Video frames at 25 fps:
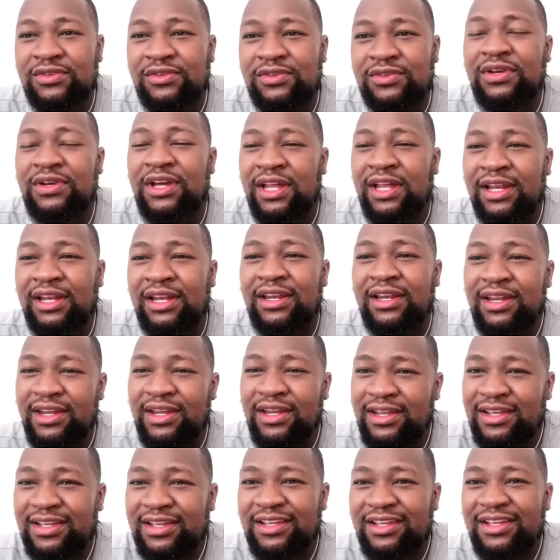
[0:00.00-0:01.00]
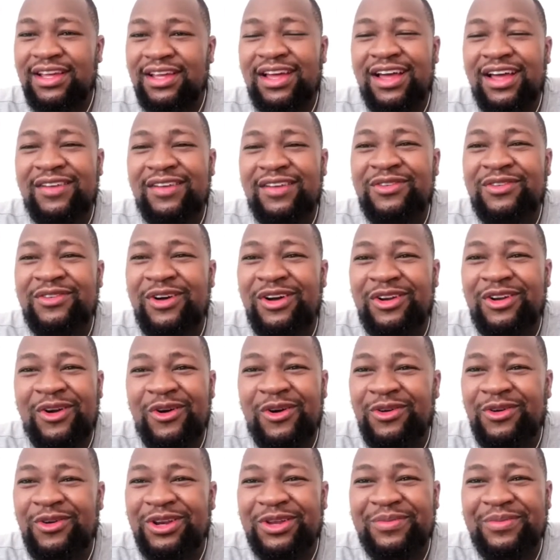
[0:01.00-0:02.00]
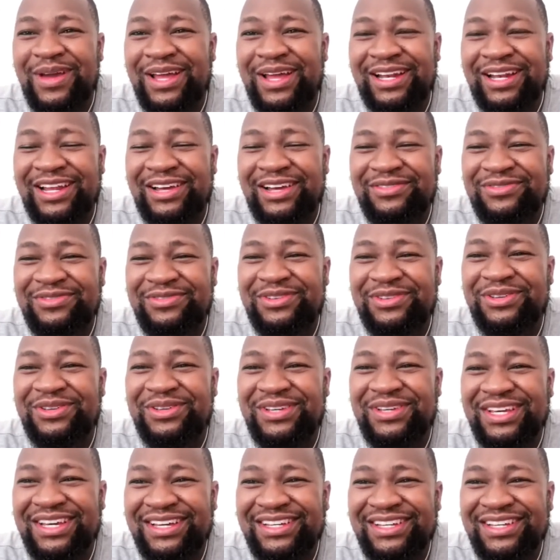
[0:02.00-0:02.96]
and I've got only mad love for you.